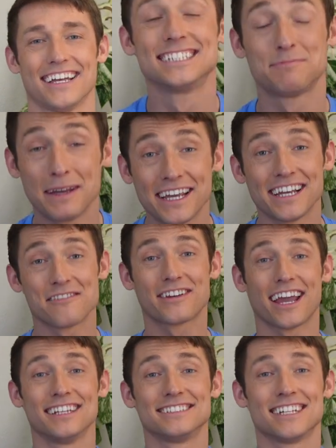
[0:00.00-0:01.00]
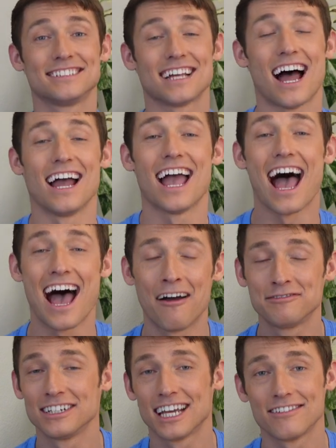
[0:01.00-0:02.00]
Speaking of Kansas, I
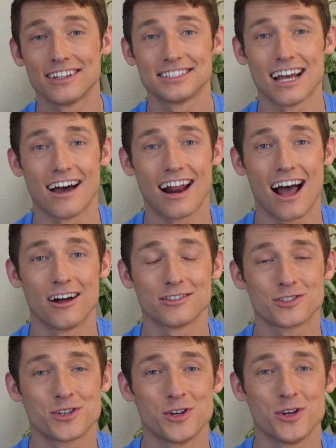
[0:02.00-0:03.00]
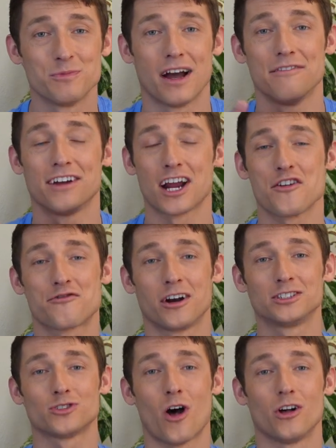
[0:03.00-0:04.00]
have to give a shout out to my very
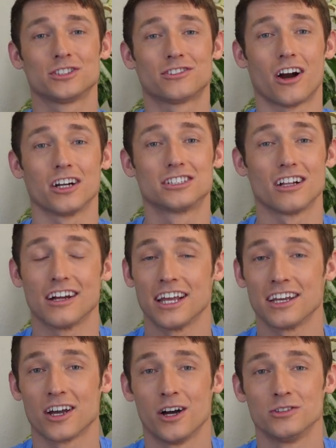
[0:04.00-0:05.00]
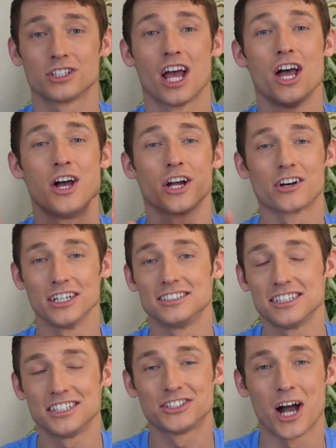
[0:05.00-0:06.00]
first All-Star cheerleading coach,
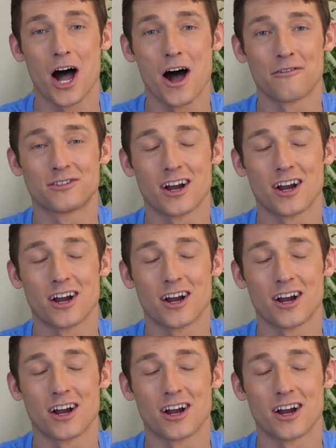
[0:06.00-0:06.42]
Christy Shaw